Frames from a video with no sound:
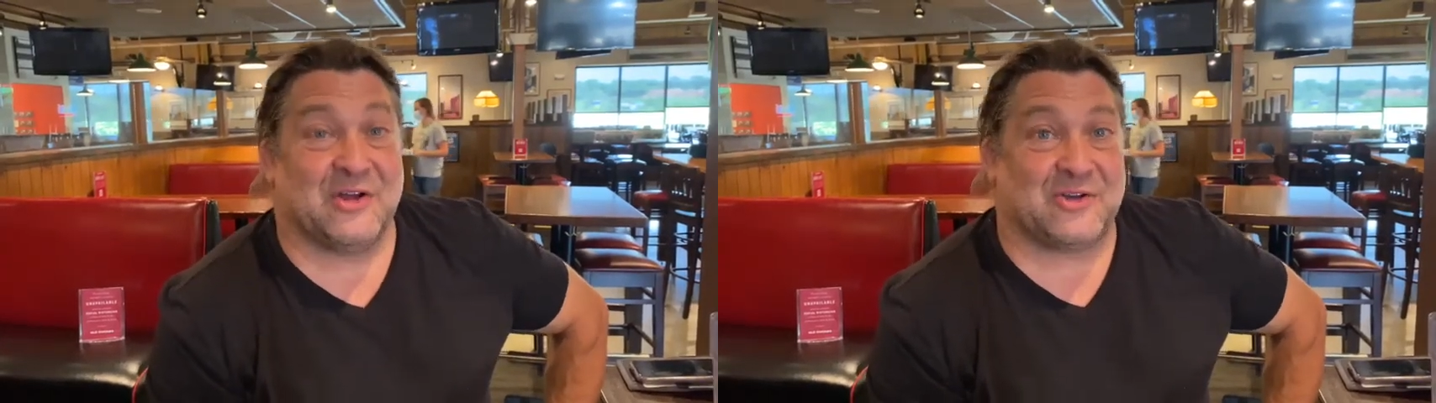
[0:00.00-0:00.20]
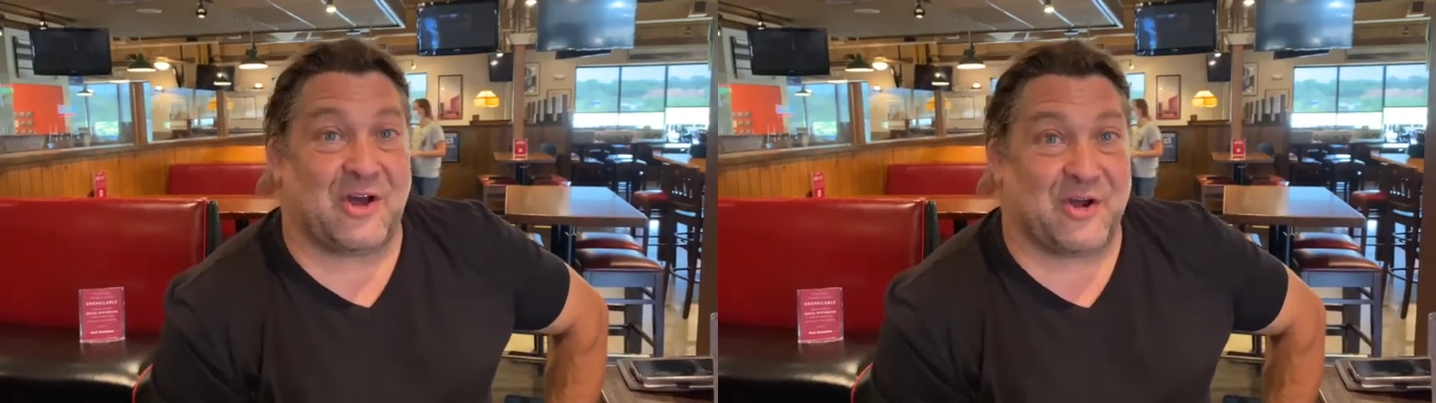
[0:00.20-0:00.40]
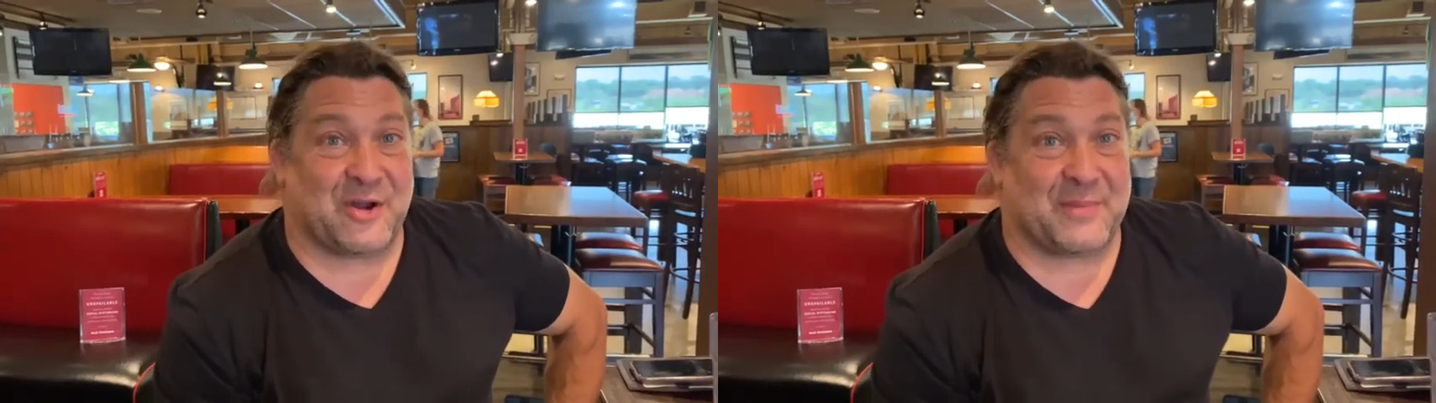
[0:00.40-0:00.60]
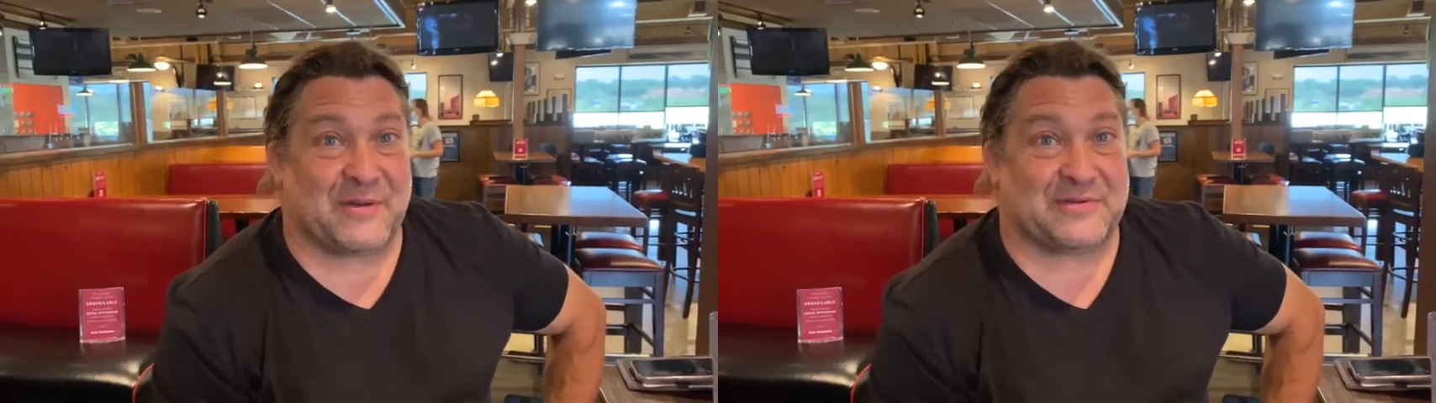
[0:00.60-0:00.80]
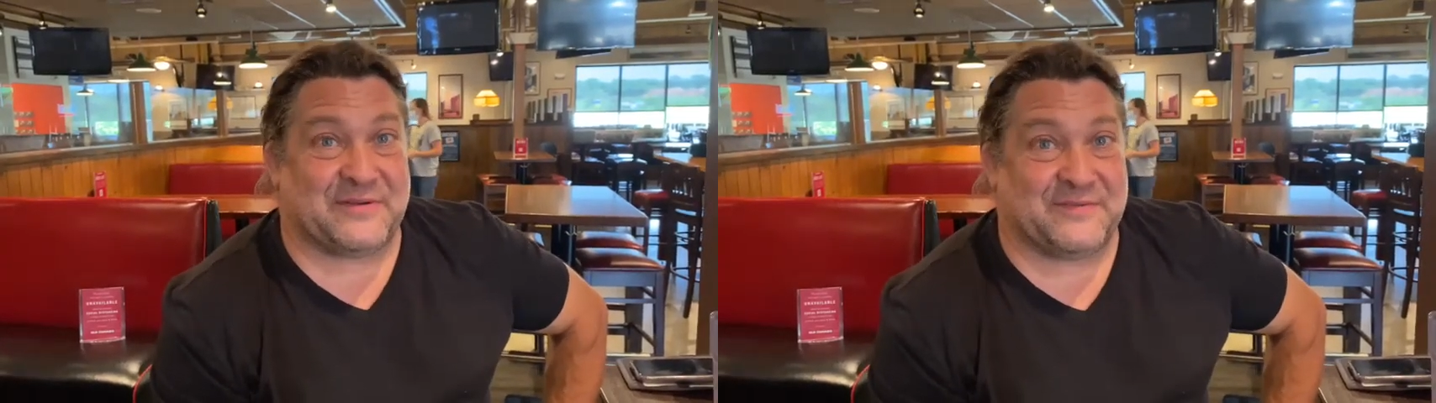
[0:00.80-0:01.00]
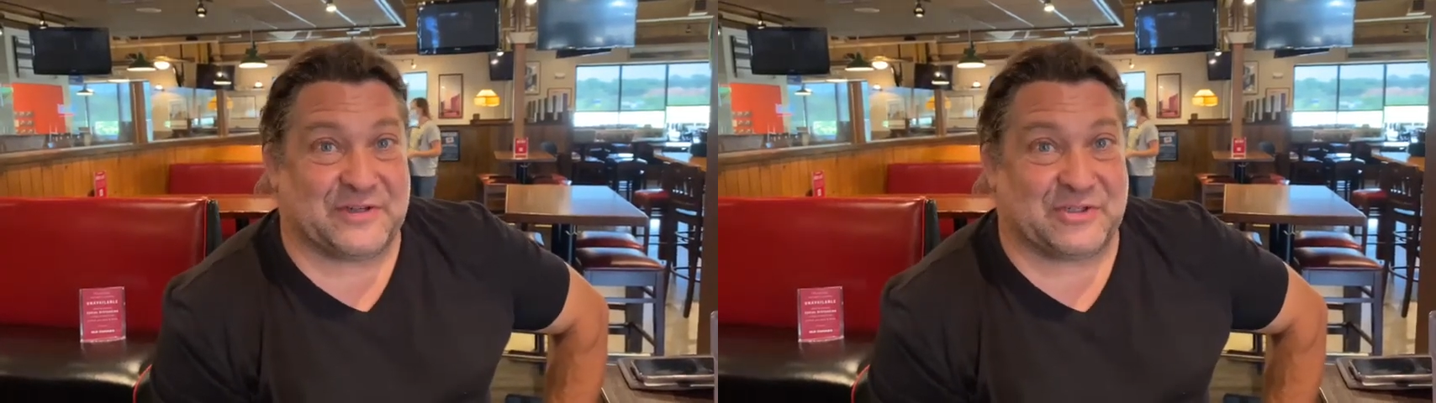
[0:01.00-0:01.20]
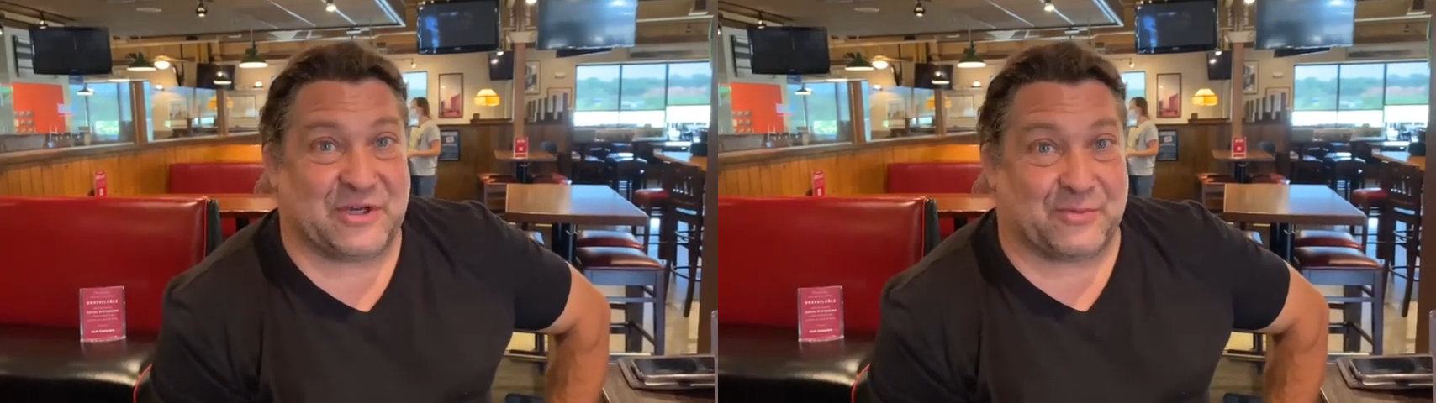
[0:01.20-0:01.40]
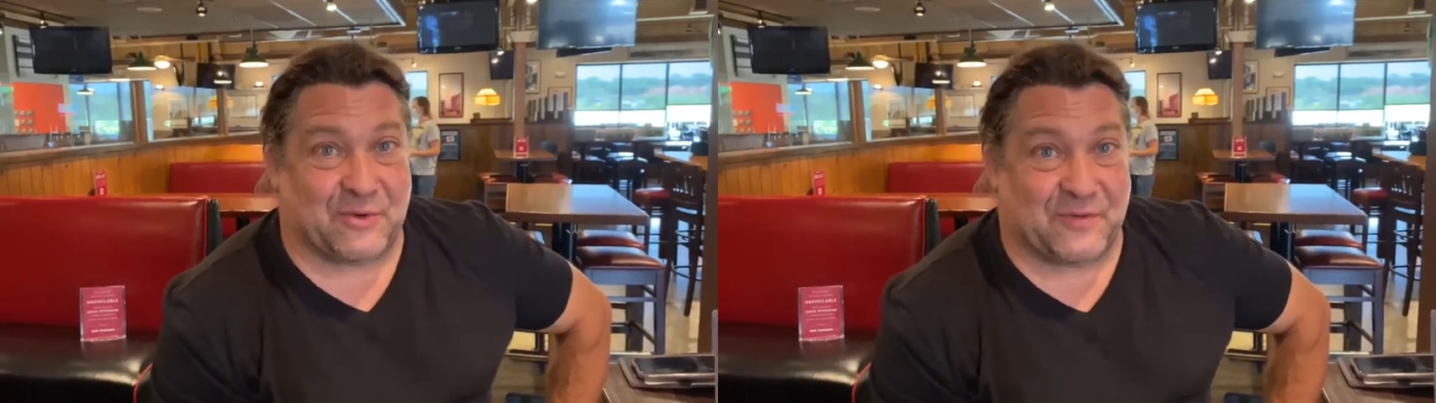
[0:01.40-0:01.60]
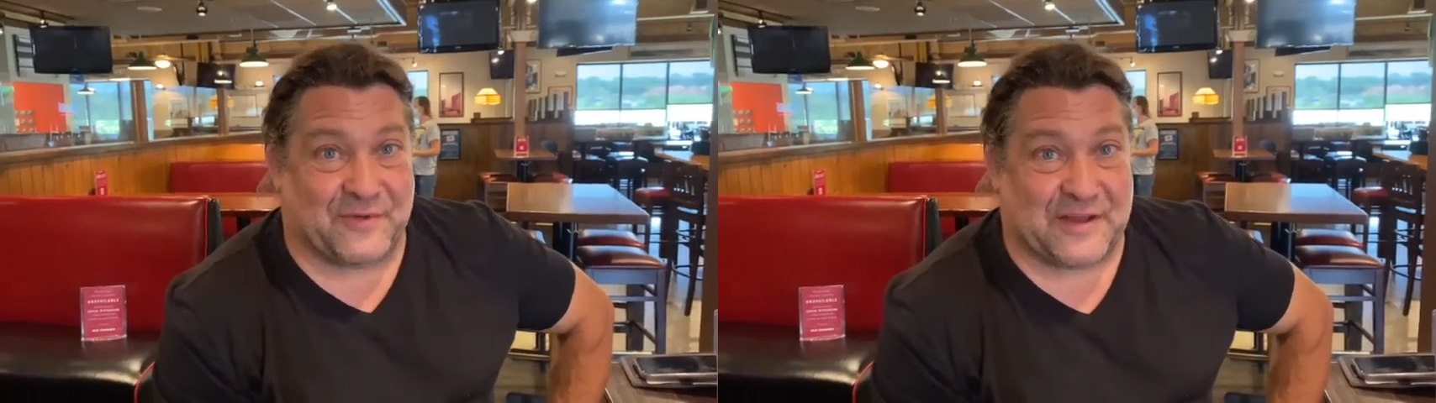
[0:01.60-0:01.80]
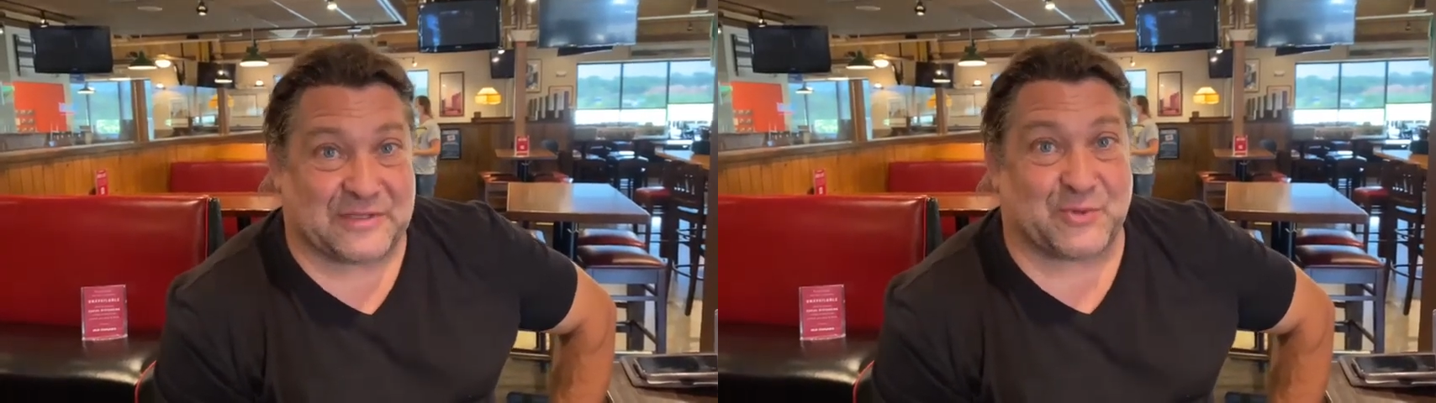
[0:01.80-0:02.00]
talking about DaVinci
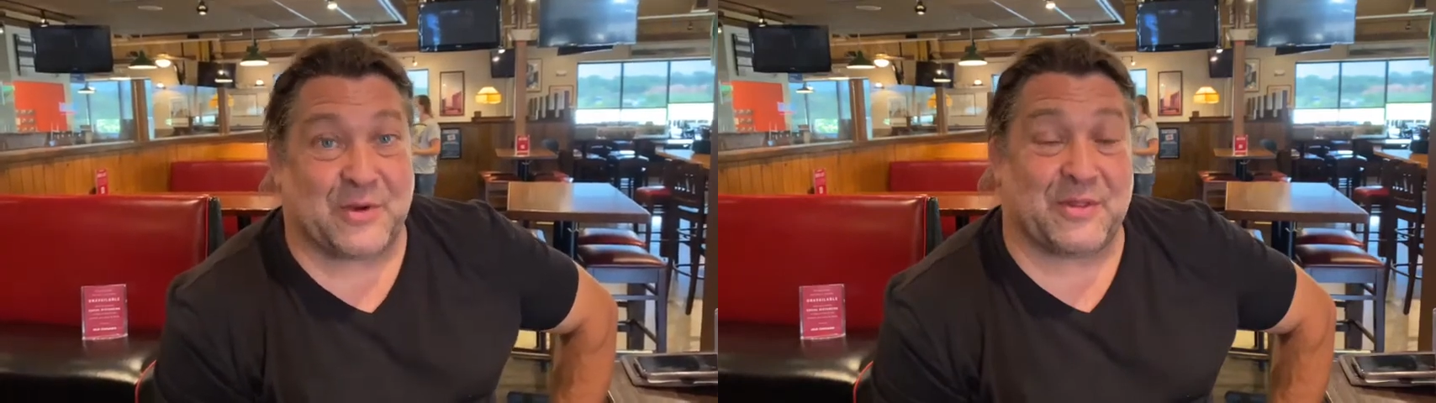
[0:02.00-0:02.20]
Roofing. It's one of the